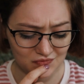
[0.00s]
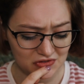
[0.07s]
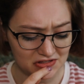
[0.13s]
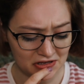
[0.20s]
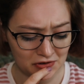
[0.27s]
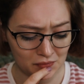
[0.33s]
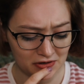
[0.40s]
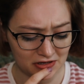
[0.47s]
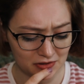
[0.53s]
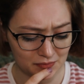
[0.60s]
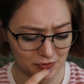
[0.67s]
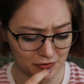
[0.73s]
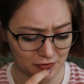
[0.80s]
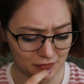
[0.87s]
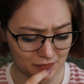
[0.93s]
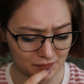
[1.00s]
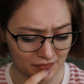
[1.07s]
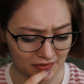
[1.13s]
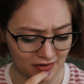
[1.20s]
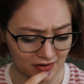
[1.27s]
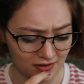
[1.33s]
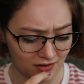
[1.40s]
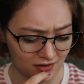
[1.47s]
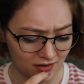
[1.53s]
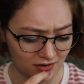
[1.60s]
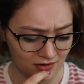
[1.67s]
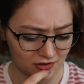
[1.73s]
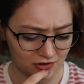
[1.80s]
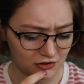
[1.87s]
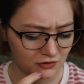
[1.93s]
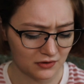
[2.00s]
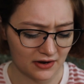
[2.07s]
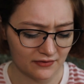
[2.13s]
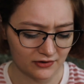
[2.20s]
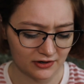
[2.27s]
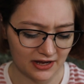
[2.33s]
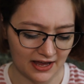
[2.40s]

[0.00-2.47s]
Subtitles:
said Winnie the Pooh. "You never